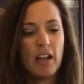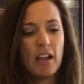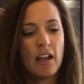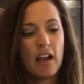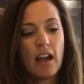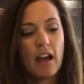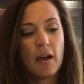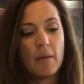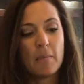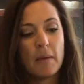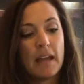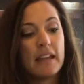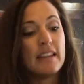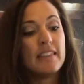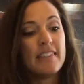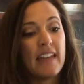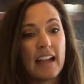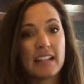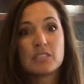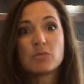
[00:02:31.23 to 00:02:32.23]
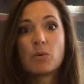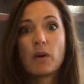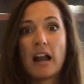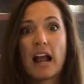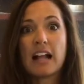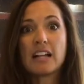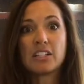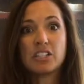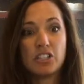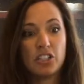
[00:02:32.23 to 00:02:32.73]
And that's what
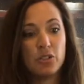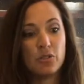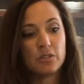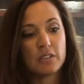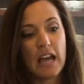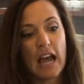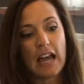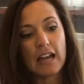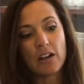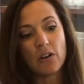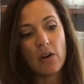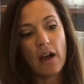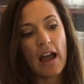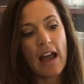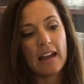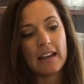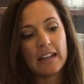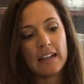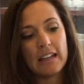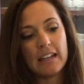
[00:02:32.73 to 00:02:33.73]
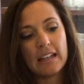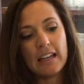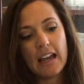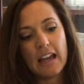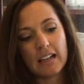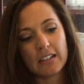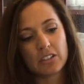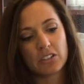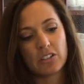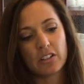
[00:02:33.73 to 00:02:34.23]
I use. I don't add any
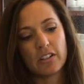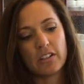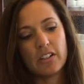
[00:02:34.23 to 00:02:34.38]
extra.